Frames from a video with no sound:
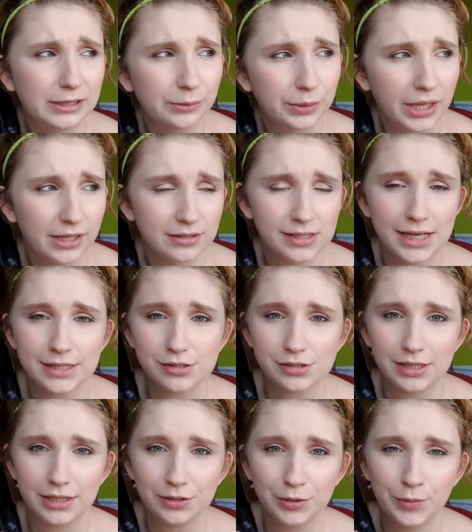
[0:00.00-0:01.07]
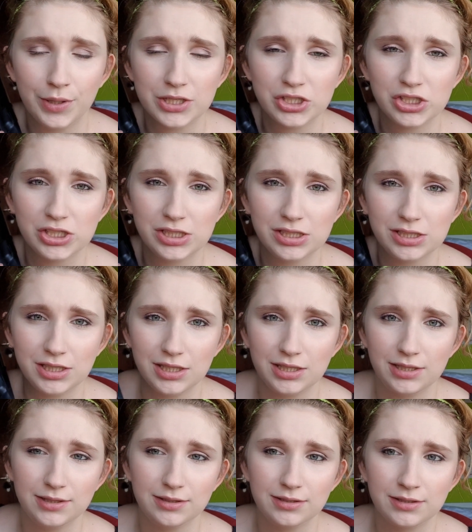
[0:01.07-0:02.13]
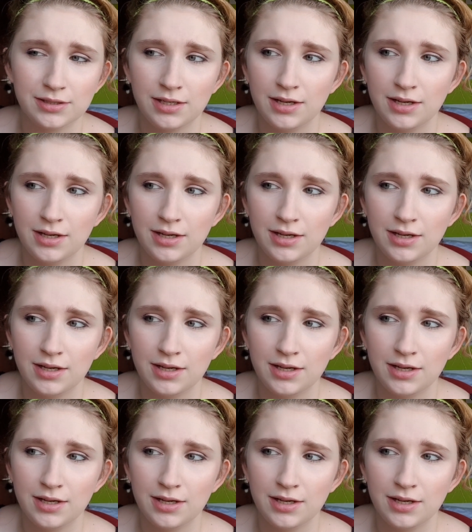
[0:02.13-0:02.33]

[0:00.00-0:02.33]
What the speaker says: We had to answer like a question, and